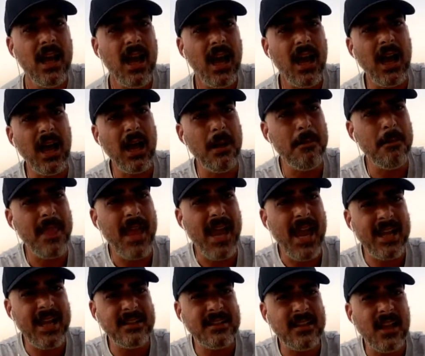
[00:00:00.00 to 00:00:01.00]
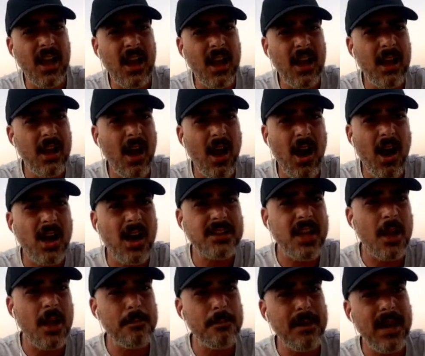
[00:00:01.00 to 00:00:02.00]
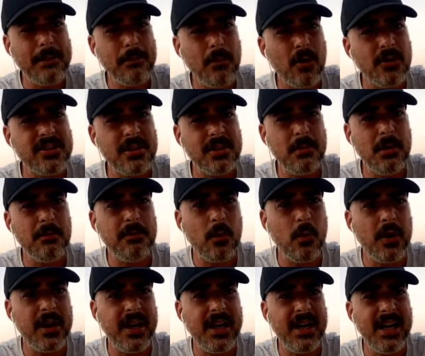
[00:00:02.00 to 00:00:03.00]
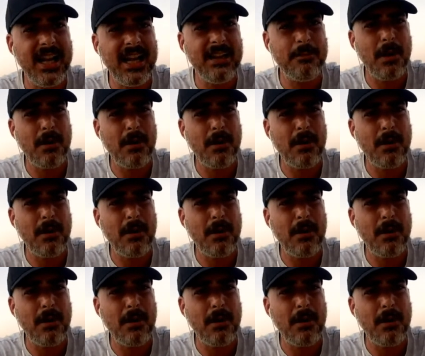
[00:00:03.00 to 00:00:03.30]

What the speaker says: I don't blame Osimhen for wanting to leave.